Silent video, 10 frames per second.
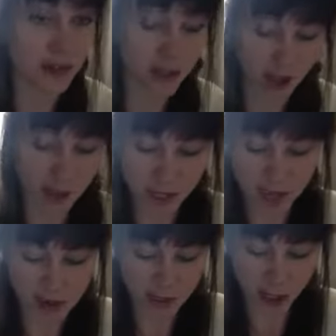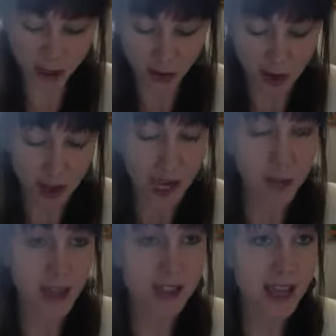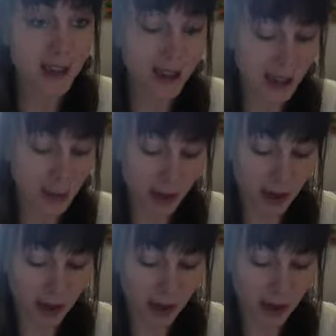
the top 10. So I'm going to say it again, but